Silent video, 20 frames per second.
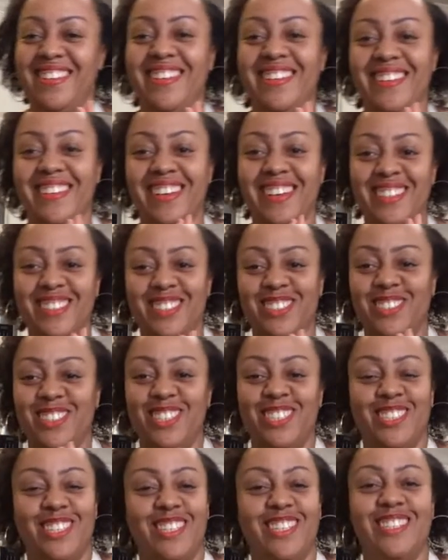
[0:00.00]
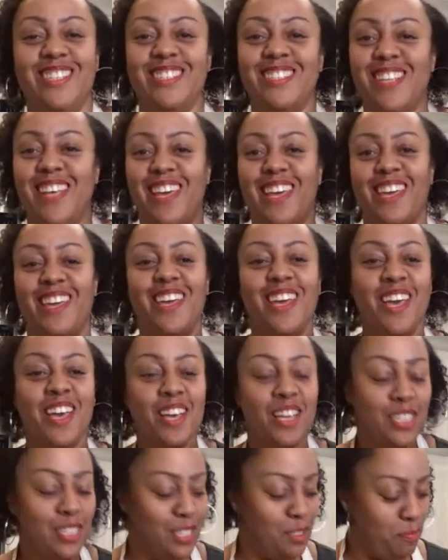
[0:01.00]
Yes, Trisha, this is like
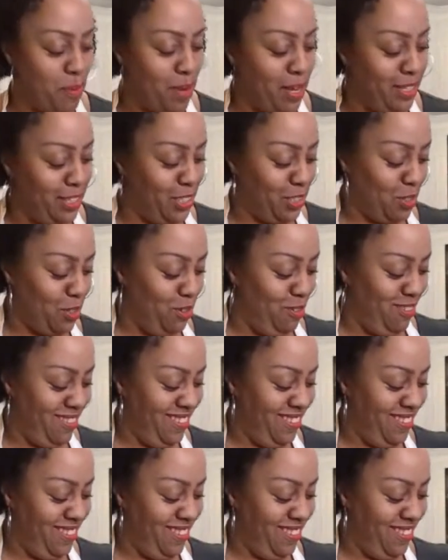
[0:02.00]
special.